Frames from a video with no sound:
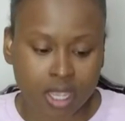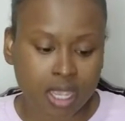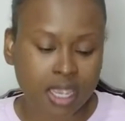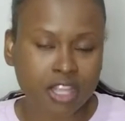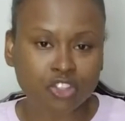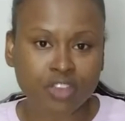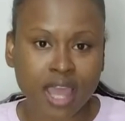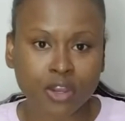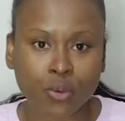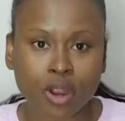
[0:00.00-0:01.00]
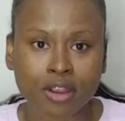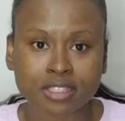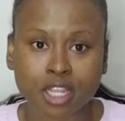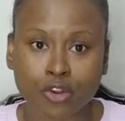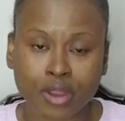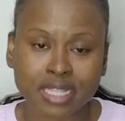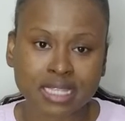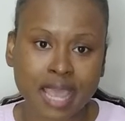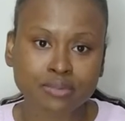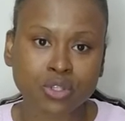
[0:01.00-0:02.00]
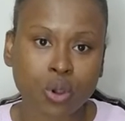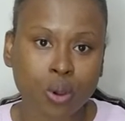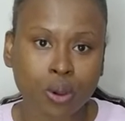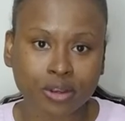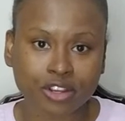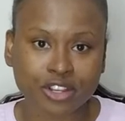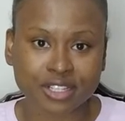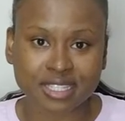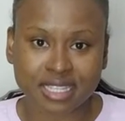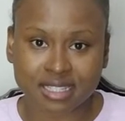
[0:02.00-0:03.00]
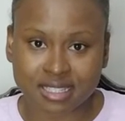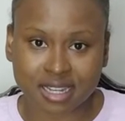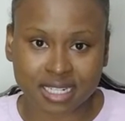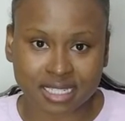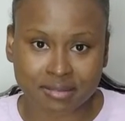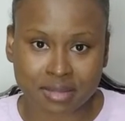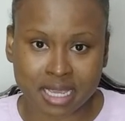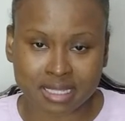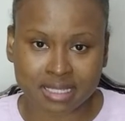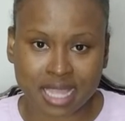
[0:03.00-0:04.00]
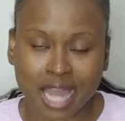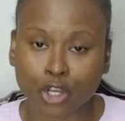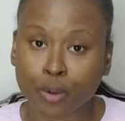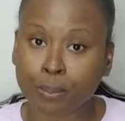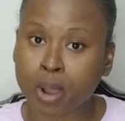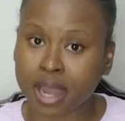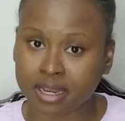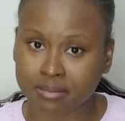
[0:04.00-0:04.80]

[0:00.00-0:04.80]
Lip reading: In January is a great time to order your seed starting mix and your potting